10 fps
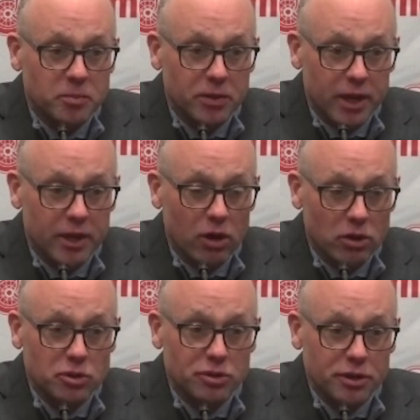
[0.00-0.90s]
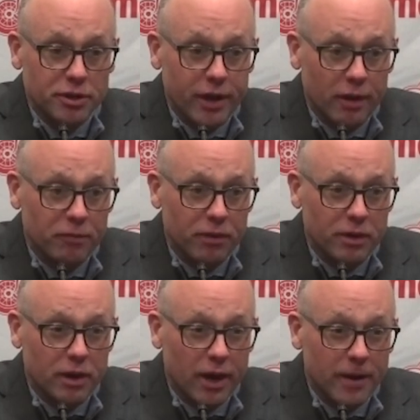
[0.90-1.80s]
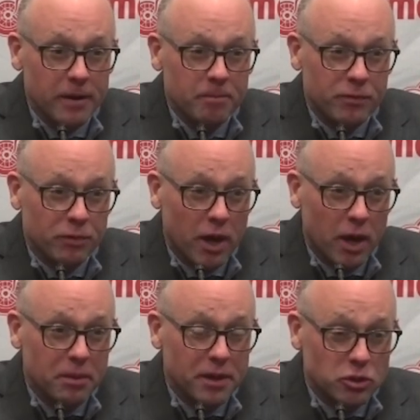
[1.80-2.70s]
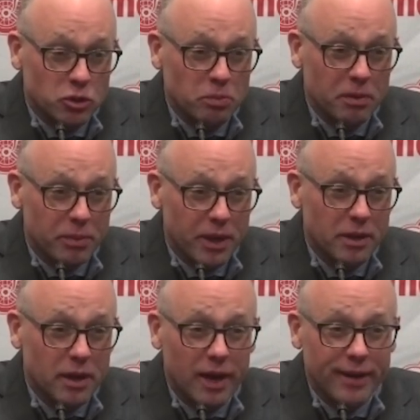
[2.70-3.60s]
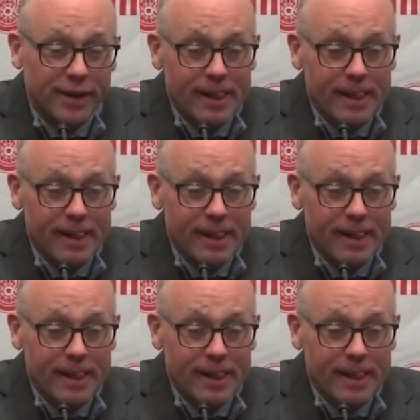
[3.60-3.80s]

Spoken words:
but yet he also is a good net front guy for not being a super big guy.